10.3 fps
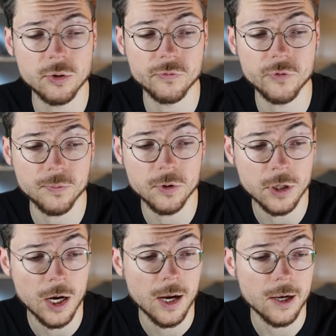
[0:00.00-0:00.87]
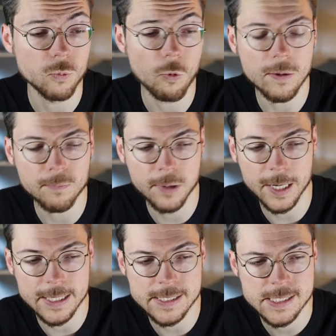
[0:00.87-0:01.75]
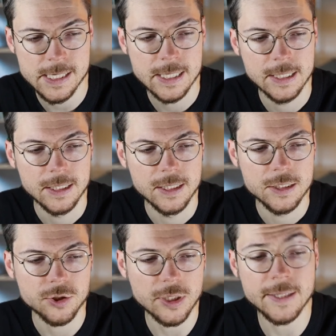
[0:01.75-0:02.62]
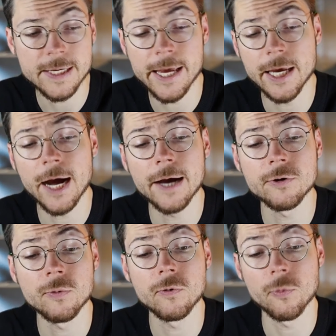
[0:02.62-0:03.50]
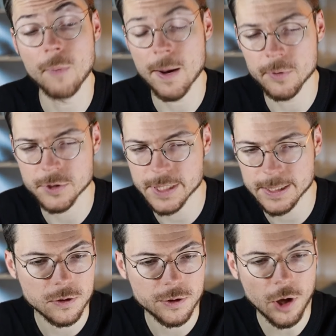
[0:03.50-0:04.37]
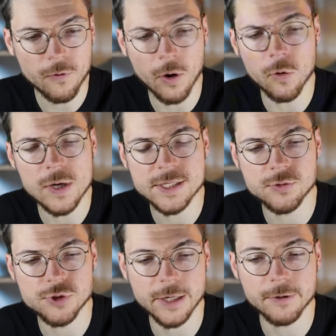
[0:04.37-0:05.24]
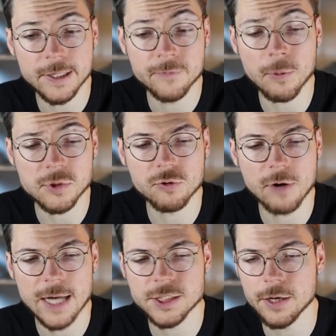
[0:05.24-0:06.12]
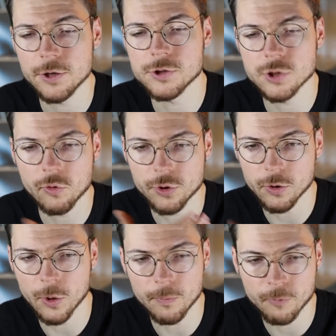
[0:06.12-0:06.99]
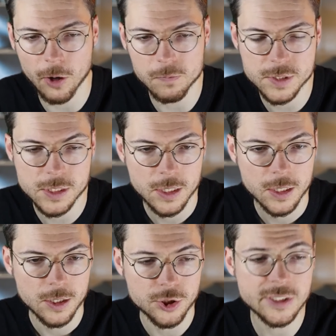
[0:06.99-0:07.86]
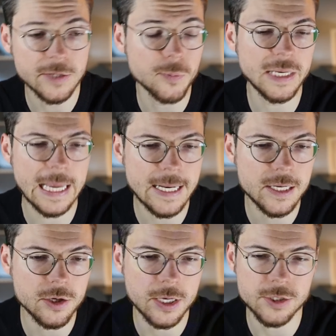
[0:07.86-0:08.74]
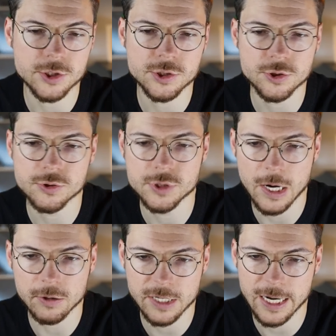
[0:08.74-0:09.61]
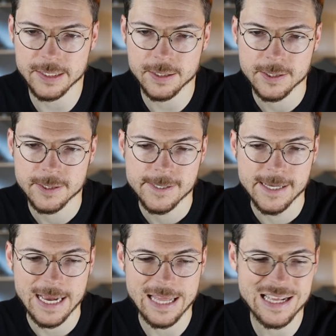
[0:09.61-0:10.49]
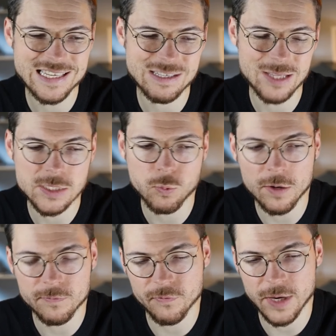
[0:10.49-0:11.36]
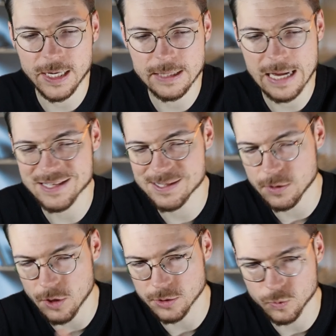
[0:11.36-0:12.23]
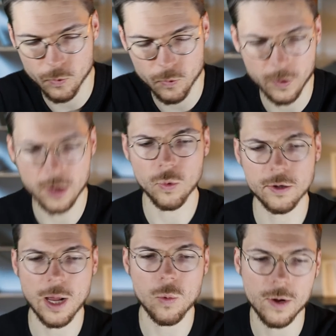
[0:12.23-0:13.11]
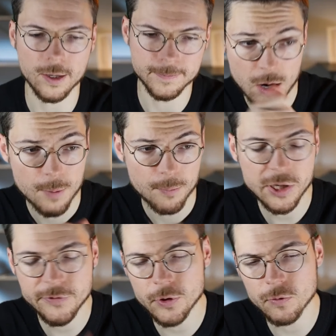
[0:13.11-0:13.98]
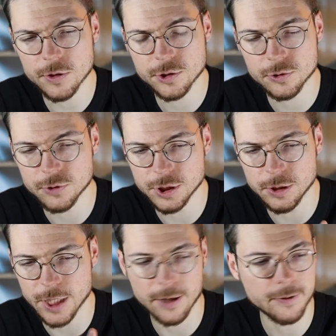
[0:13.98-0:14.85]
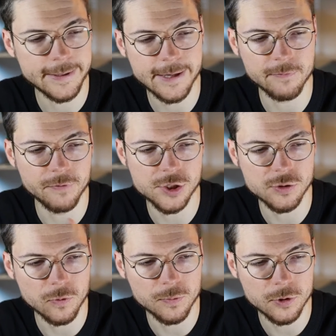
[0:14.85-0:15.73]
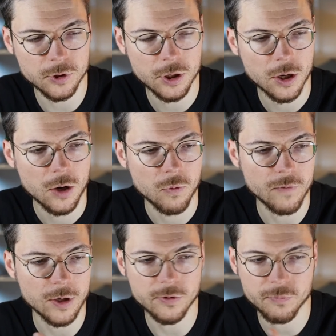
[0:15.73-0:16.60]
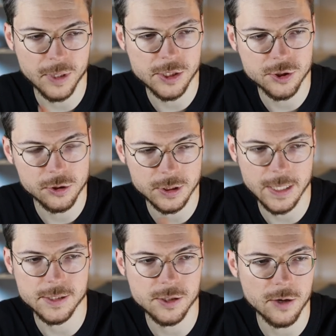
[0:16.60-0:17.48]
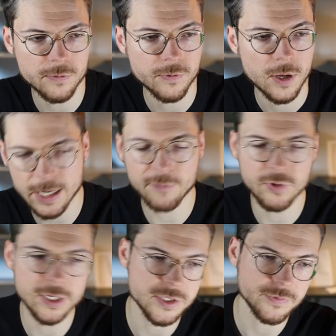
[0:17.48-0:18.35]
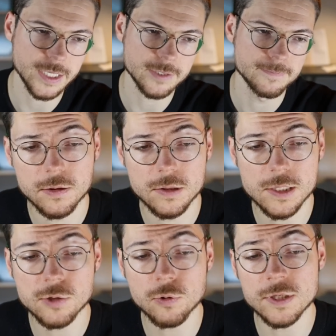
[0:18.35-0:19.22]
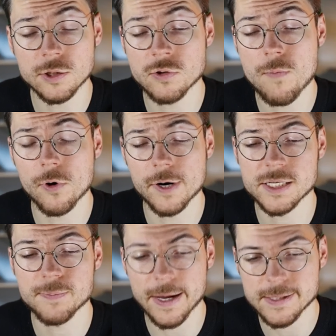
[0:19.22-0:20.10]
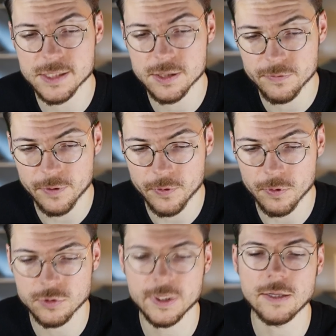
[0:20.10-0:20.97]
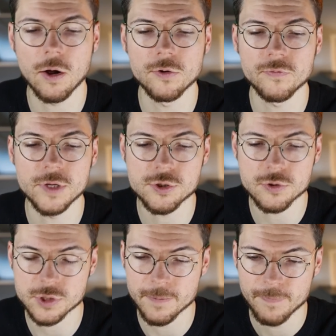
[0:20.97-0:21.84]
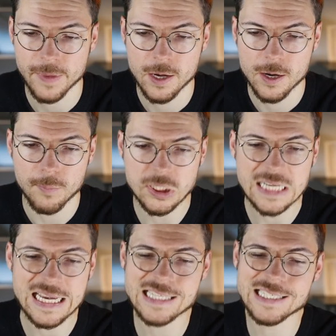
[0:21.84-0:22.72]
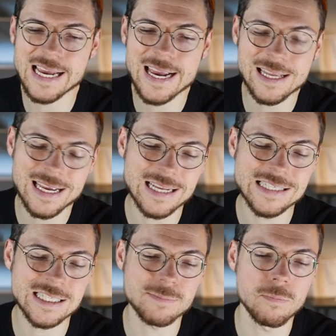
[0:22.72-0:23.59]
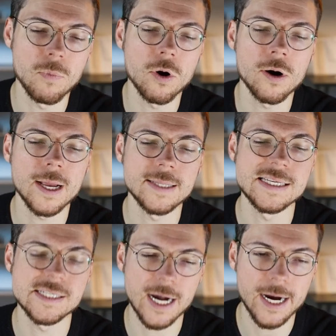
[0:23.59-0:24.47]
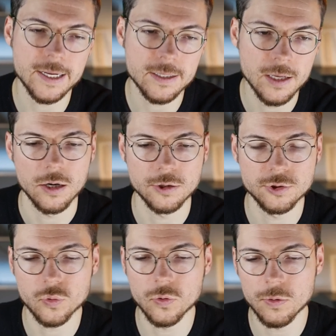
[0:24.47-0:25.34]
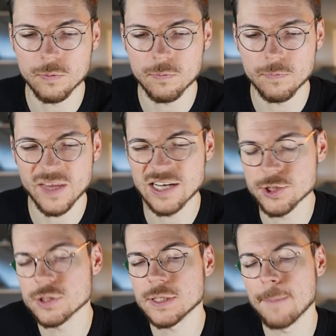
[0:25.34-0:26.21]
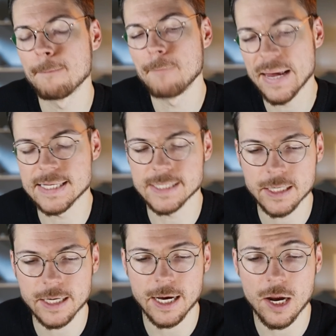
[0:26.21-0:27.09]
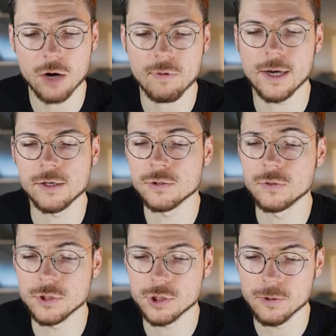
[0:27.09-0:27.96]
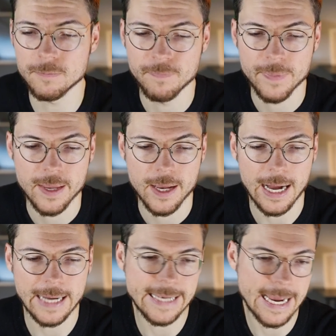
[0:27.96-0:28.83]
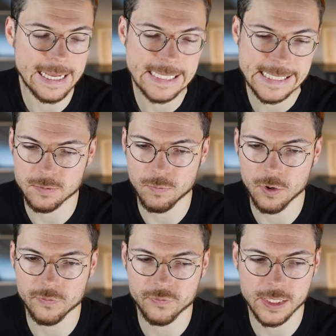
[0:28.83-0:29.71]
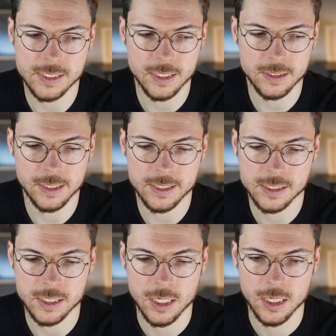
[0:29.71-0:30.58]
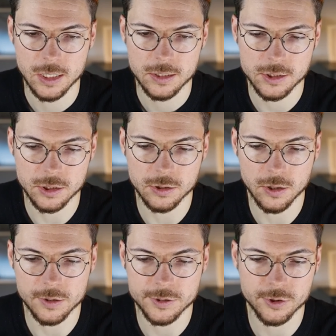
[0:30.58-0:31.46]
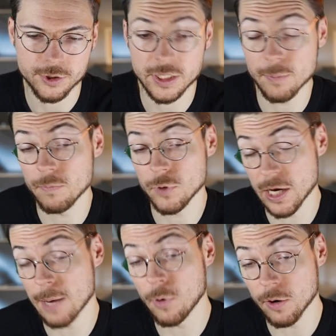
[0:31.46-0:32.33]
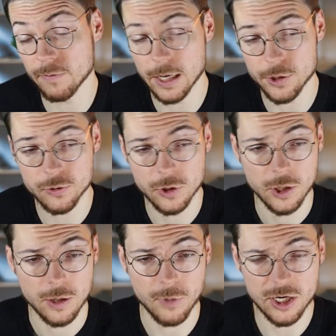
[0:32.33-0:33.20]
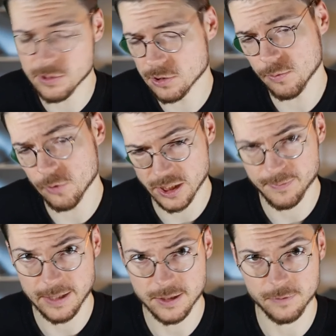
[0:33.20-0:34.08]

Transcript: of your book in one place so that the AI remembers it. You have always to generate from scratch and use your own prompts. Just at the beginning, you can just use the outline. And that's one thing that doesn't really work that well. But if you want to generate a visual book with a lot of pictures and stuff, I think it's fine. This tool is also more expensive if you want to get all the features. But as I said, it's more a design tool than just a basic AI writing tool. So I get it, more things in this. So also you get more value, but it's also more expensive.